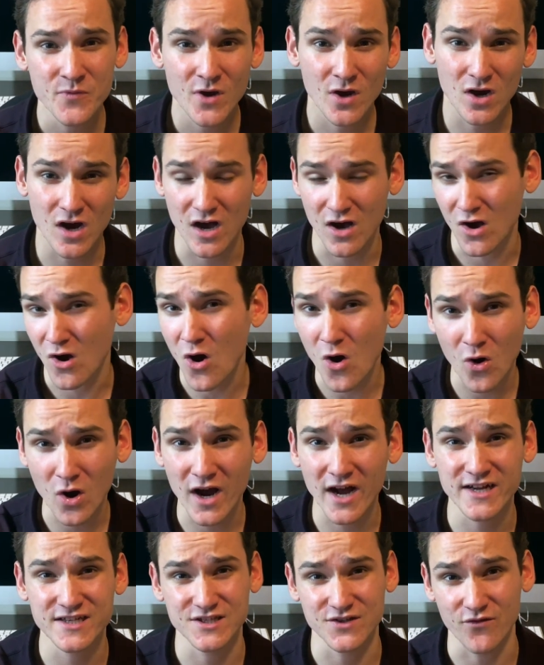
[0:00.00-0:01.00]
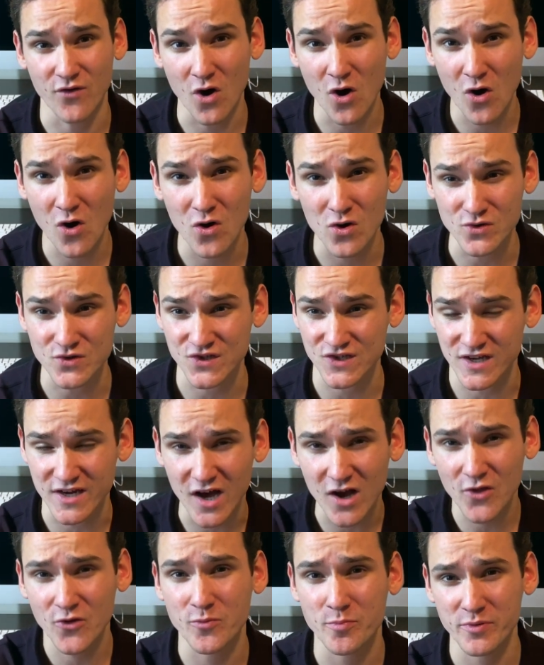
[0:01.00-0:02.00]
all kinds of halls and
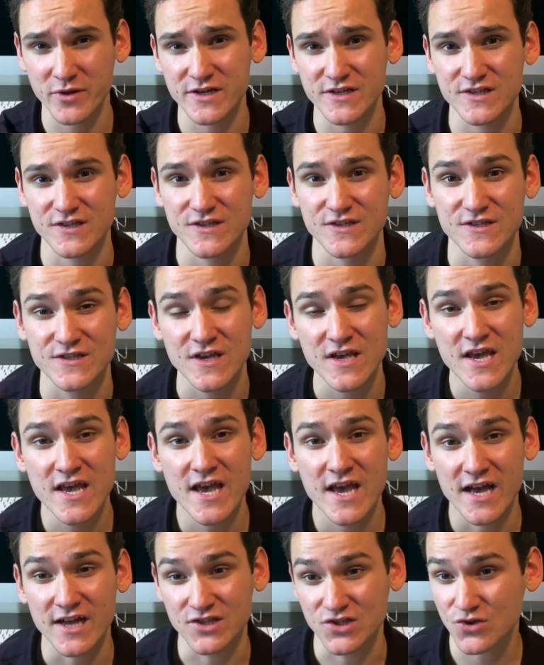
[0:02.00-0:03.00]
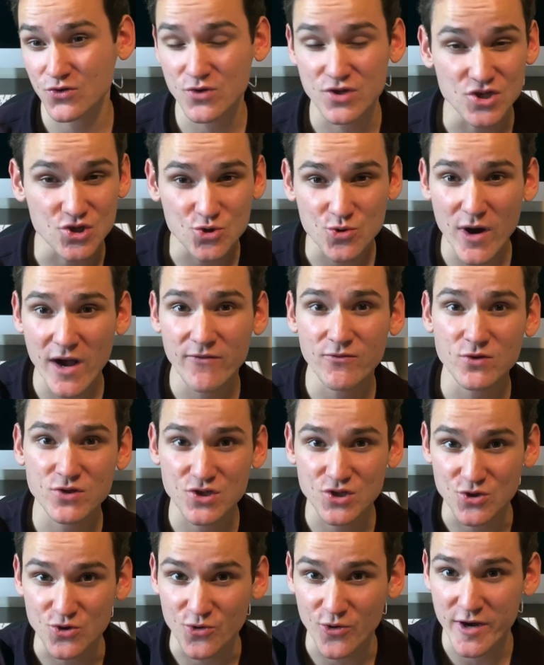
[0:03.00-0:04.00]
other places. And so he traveled
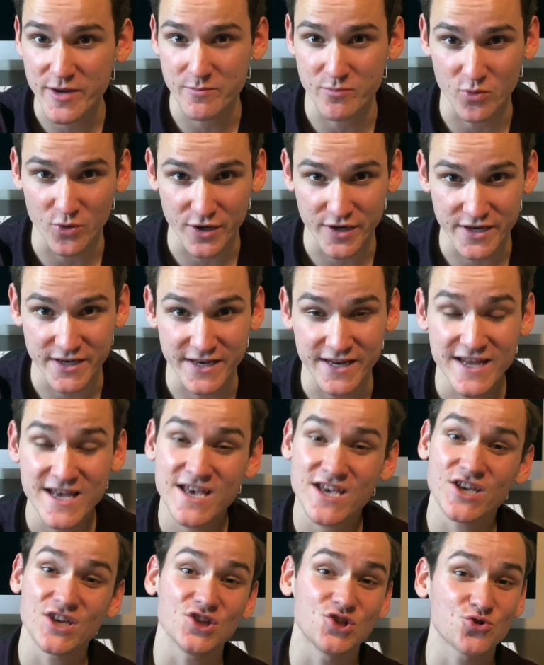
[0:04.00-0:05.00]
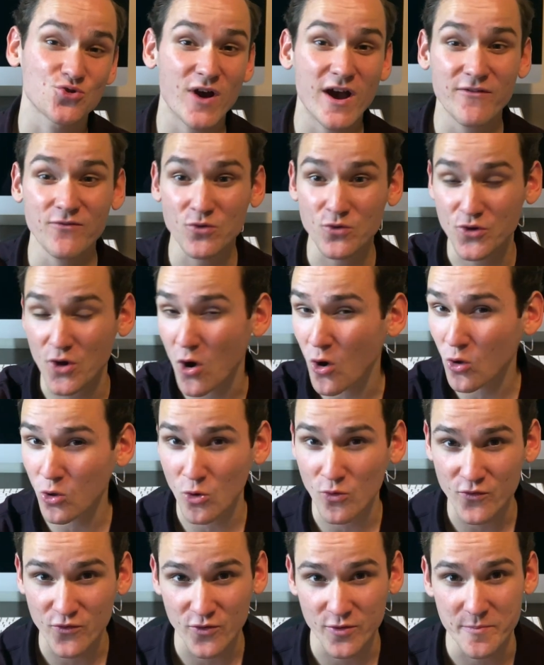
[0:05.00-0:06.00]
to Great Britain. He traveled all
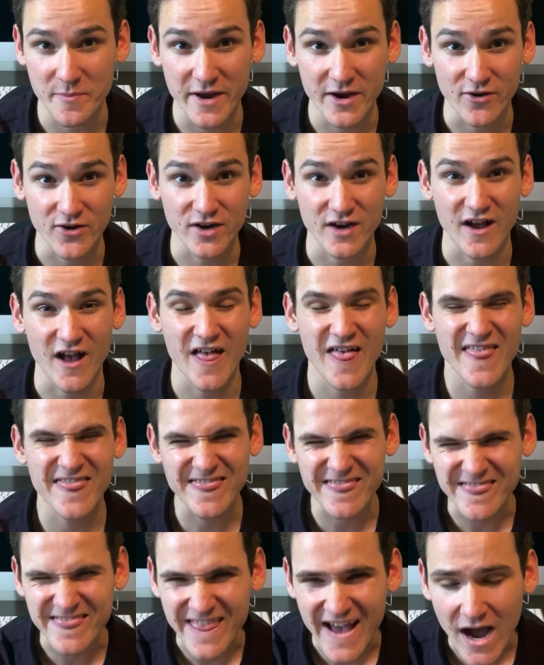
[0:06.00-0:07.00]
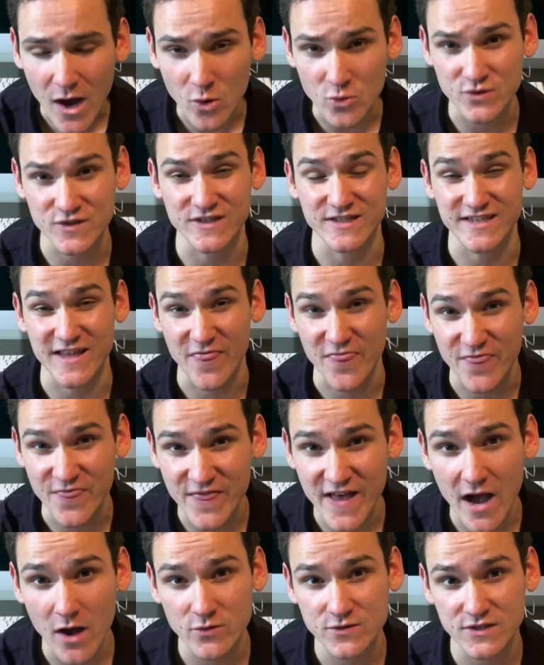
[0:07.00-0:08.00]
over America. Thousands and
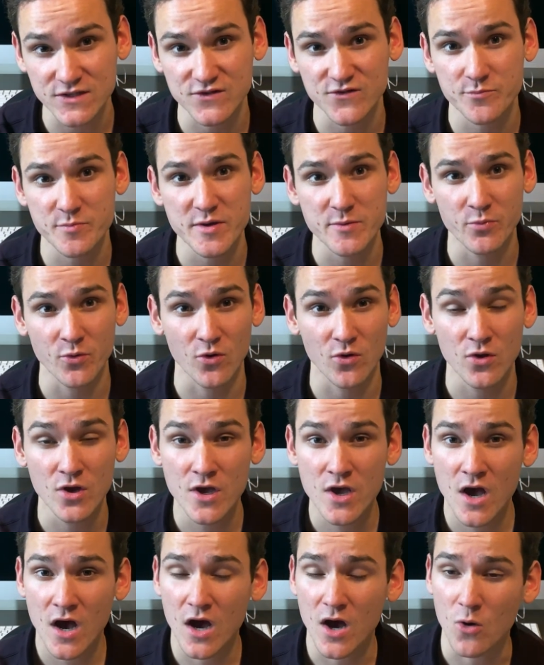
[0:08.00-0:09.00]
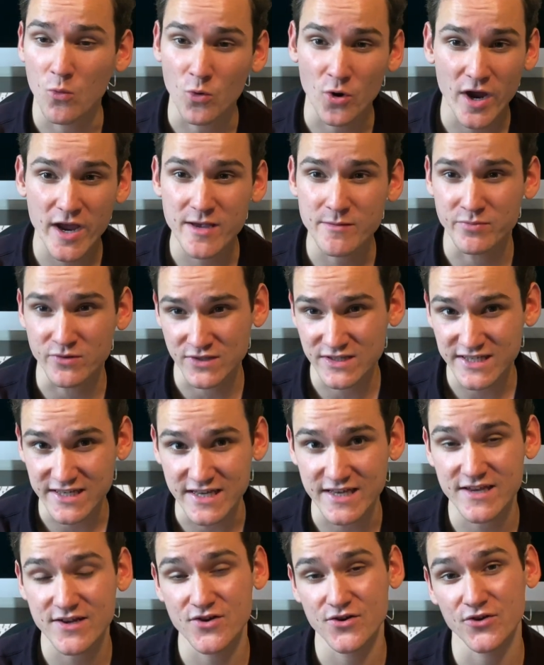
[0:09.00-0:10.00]
thousands of people were able to
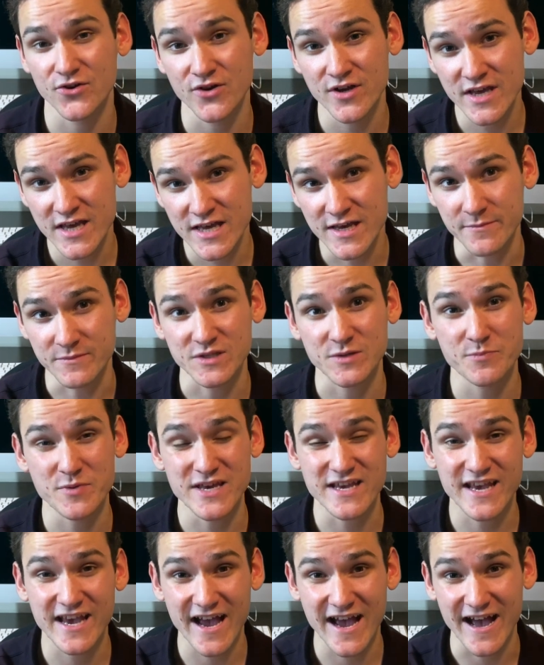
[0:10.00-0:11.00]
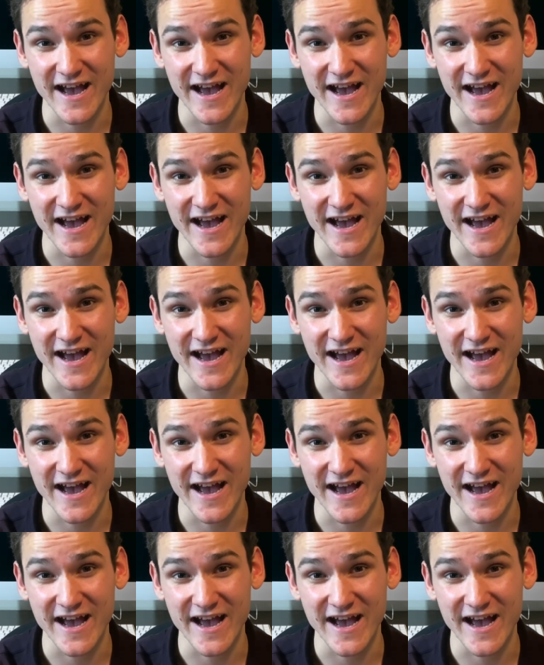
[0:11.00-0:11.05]
hear him speak